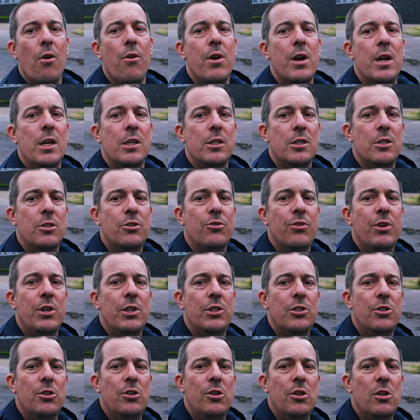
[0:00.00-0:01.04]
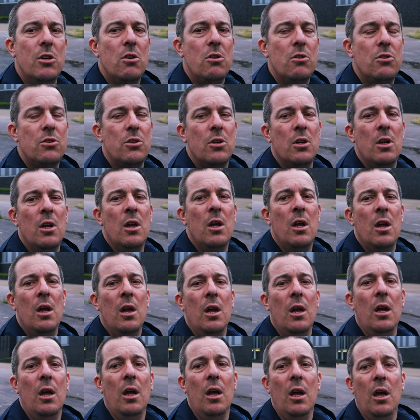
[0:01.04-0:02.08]
Coronation Street Studios.
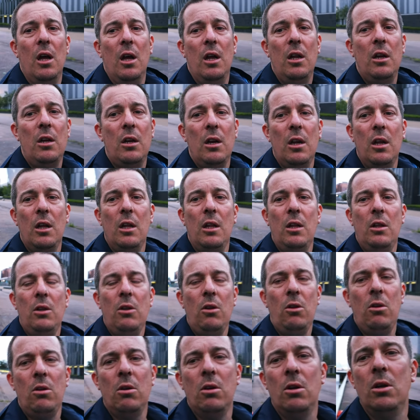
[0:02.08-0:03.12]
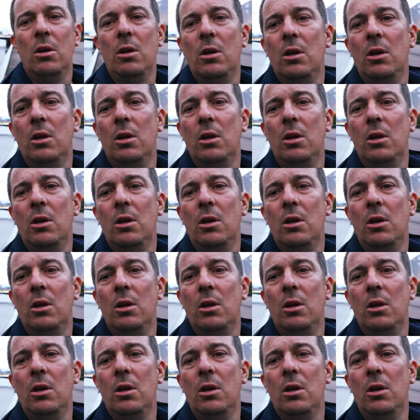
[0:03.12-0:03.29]
And like,